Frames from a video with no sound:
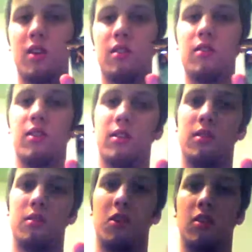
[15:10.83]
better
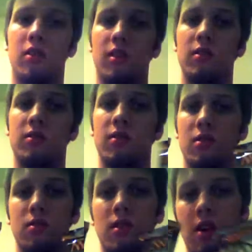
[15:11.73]
than the Mirrodin cards,
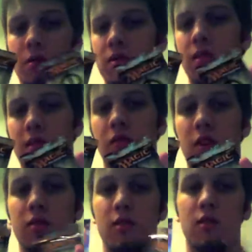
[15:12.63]
so I always get the
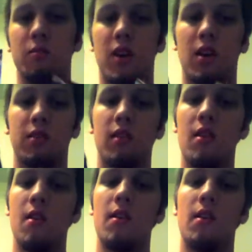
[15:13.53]
Phyrexian packs.
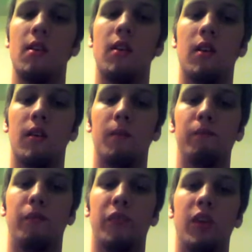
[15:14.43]

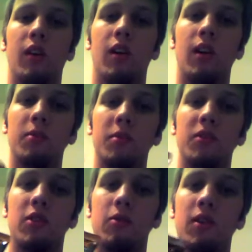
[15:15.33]
A lot of
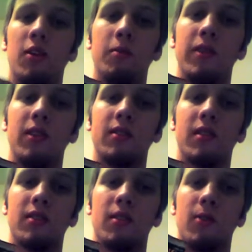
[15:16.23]
people don't want to open these
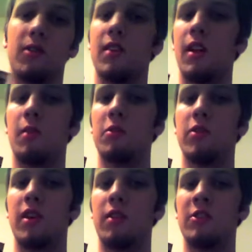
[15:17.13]
because they want to sell them
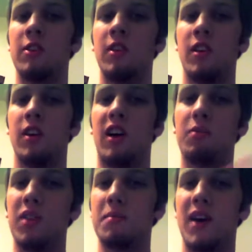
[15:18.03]
or whatever.
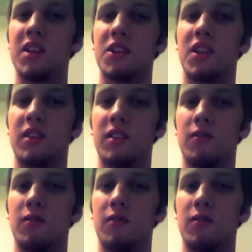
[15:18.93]
I play Magic